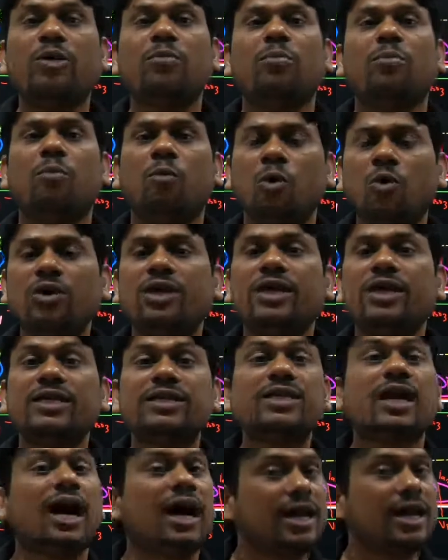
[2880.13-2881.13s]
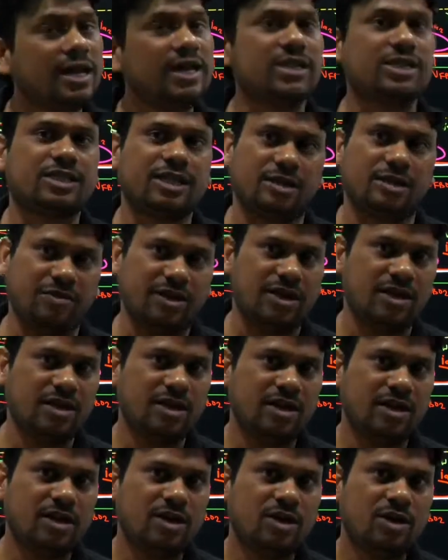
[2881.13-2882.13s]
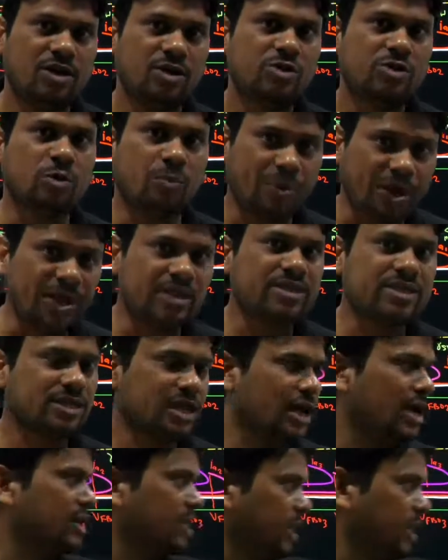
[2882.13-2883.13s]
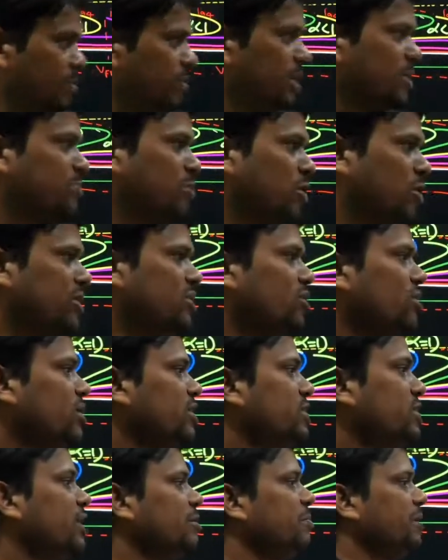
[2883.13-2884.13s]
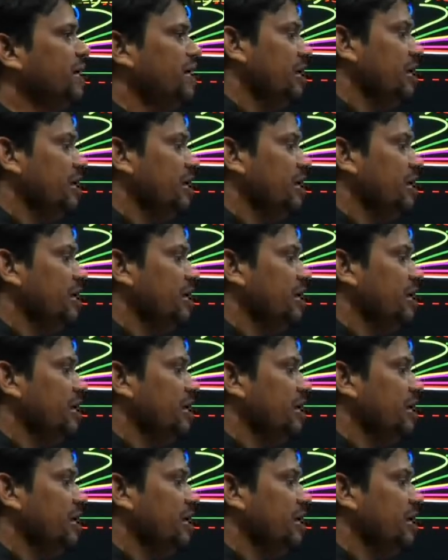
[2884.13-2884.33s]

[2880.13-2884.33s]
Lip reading: mode is unstable. So please keep this point or statement in